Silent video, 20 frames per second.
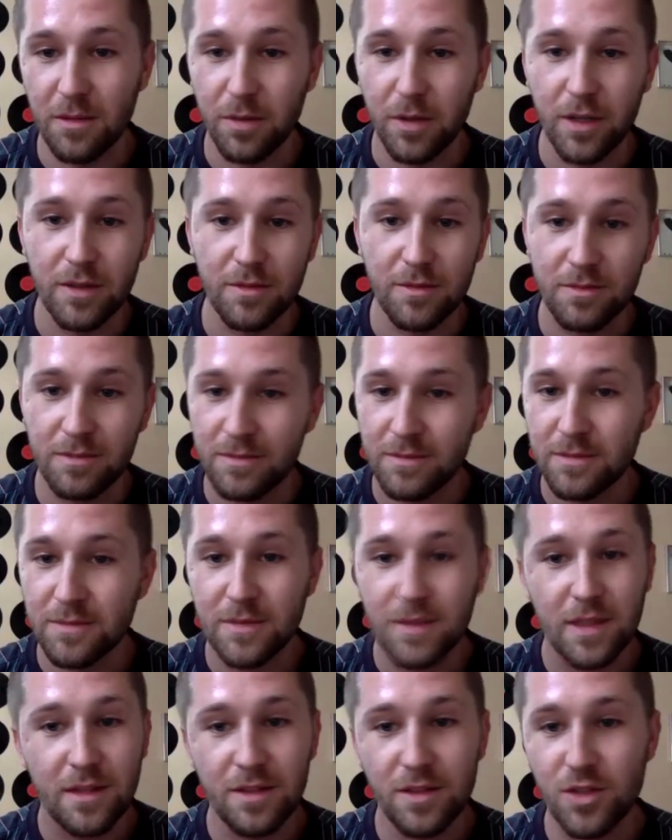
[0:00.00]
but
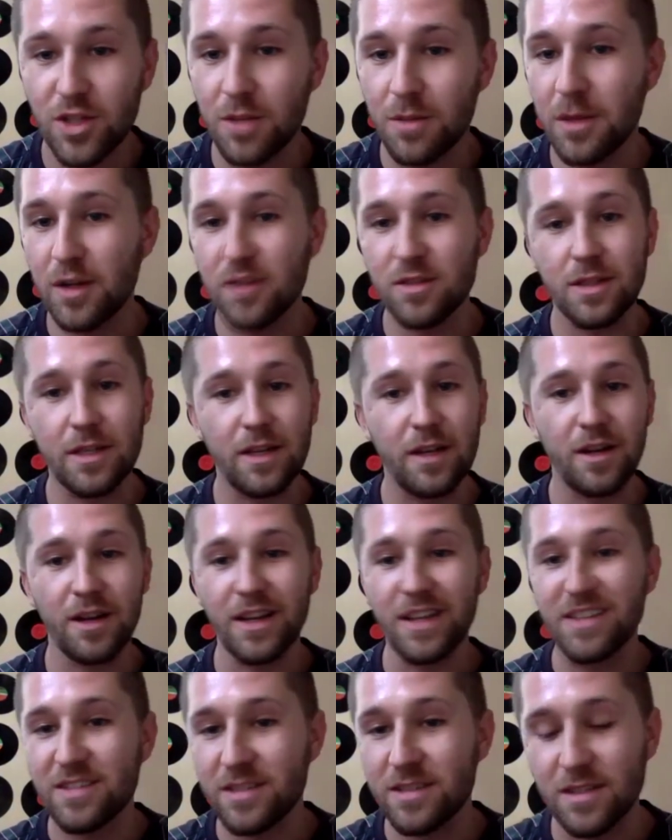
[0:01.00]
Gmail's there.
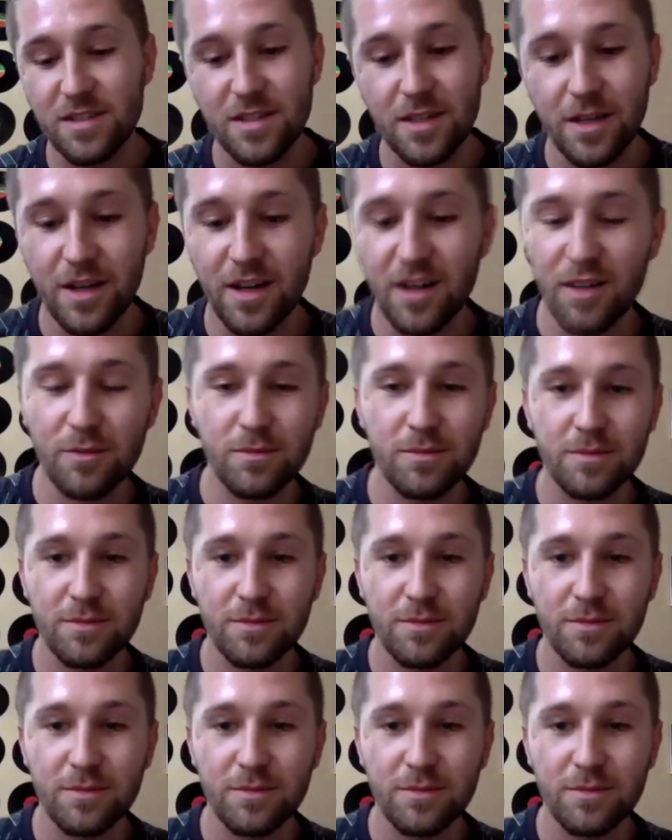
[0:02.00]
Insta's there.